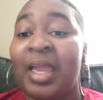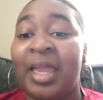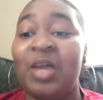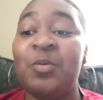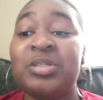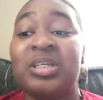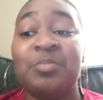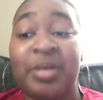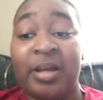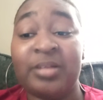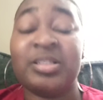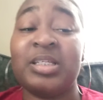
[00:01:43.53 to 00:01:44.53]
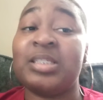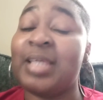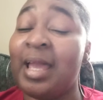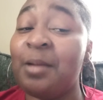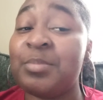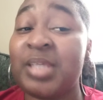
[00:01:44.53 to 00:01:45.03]
It was compared to the
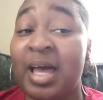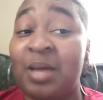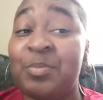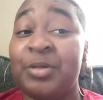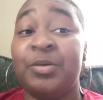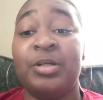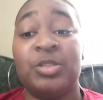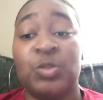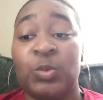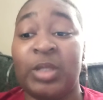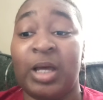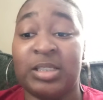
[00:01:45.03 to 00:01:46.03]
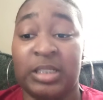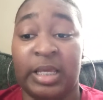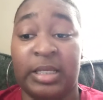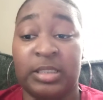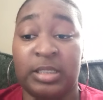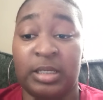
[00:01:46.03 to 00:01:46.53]
same time period in
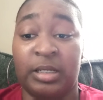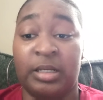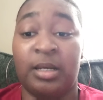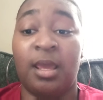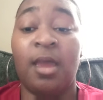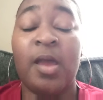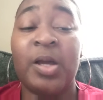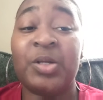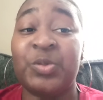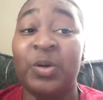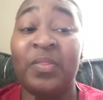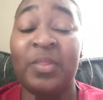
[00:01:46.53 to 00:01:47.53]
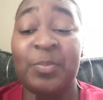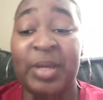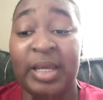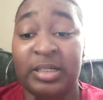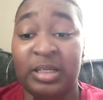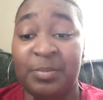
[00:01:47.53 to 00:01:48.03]
2019. During the
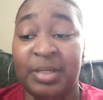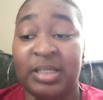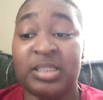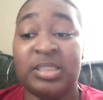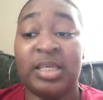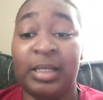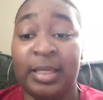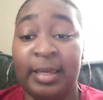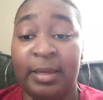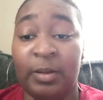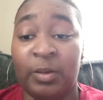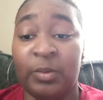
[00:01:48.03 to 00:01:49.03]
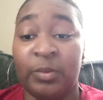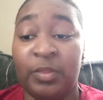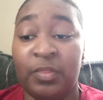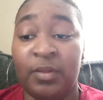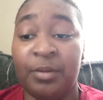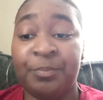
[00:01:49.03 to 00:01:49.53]
pandemic,
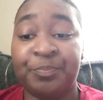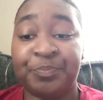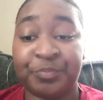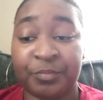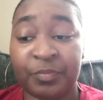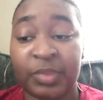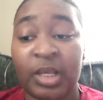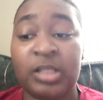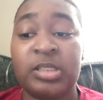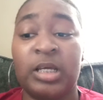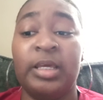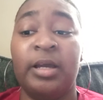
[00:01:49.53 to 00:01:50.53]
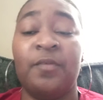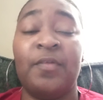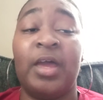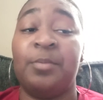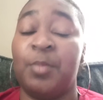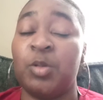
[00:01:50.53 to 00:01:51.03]
telehealth
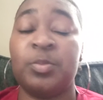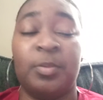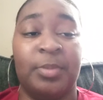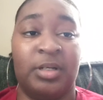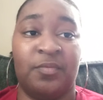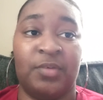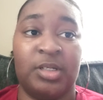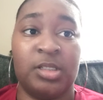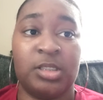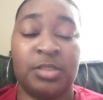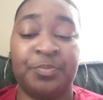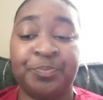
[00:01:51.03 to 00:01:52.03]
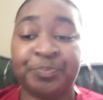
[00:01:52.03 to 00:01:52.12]
had multiple benefits.